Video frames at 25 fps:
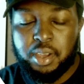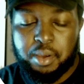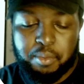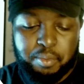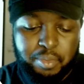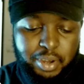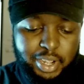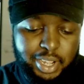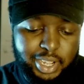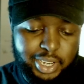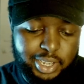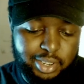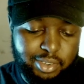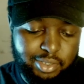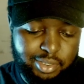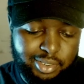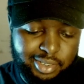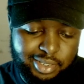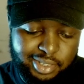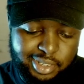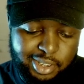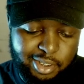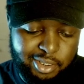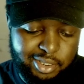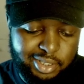but it doesn't
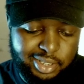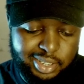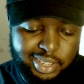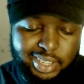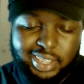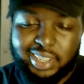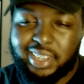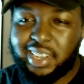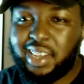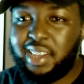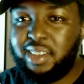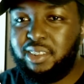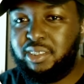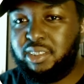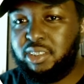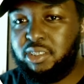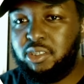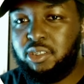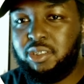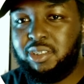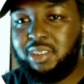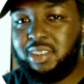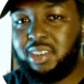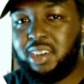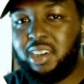sound engaging
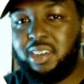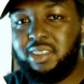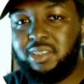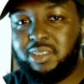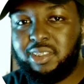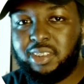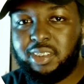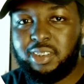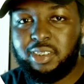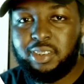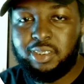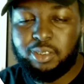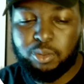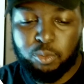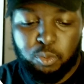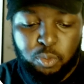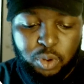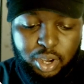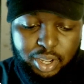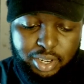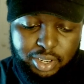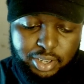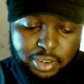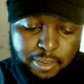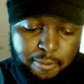or enticing.
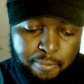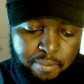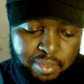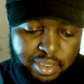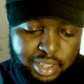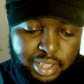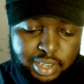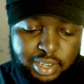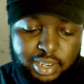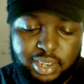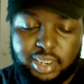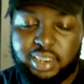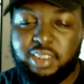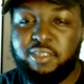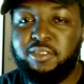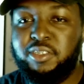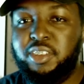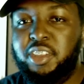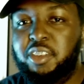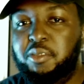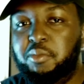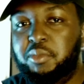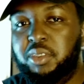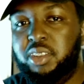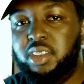One, he didn't
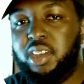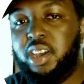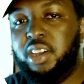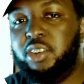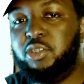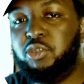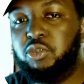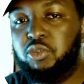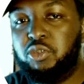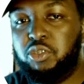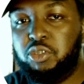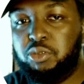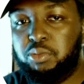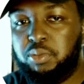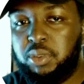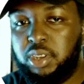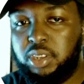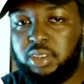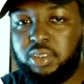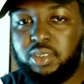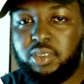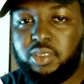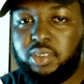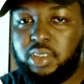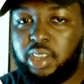even give me the actual
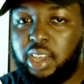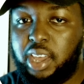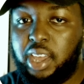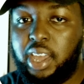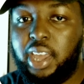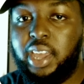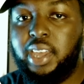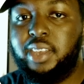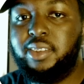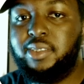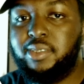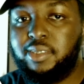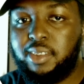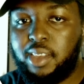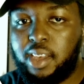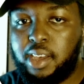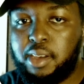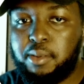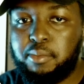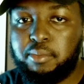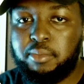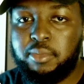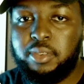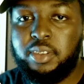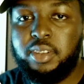respect to say, hey
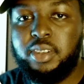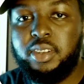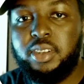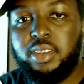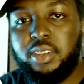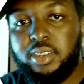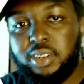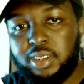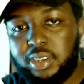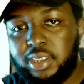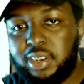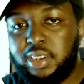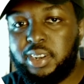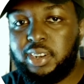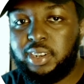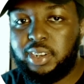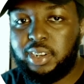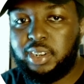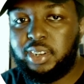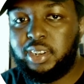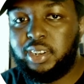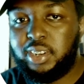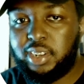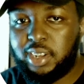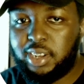Sam, da da da
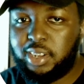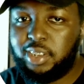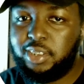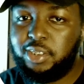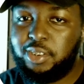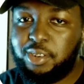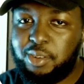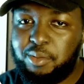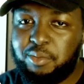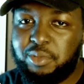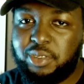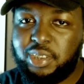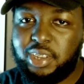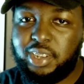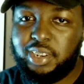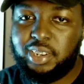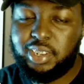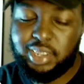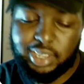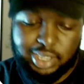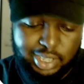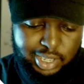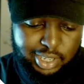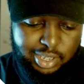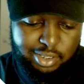da da. You know what I'm saying?
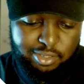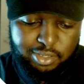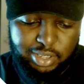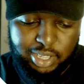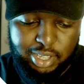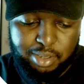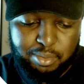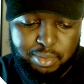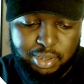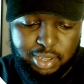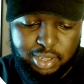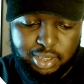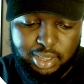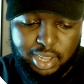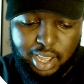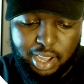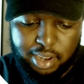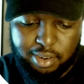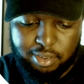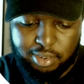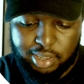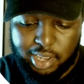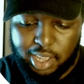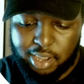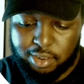He didn't even give me
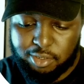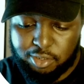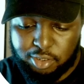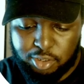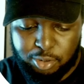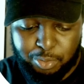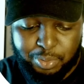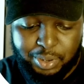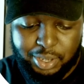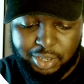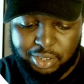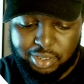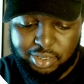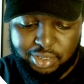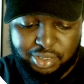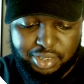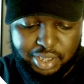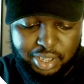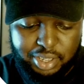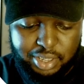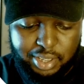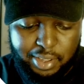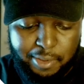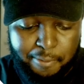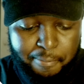that respect to
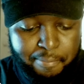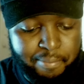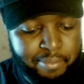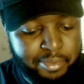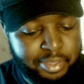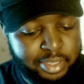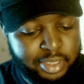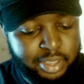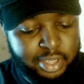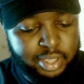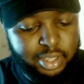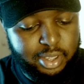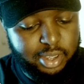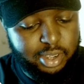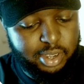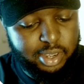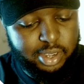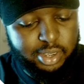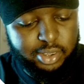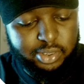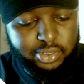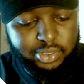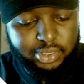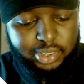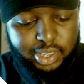say
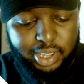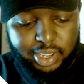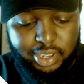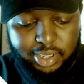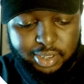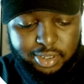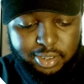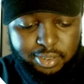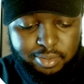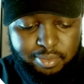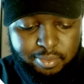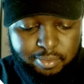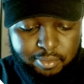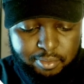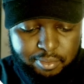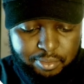that. Second,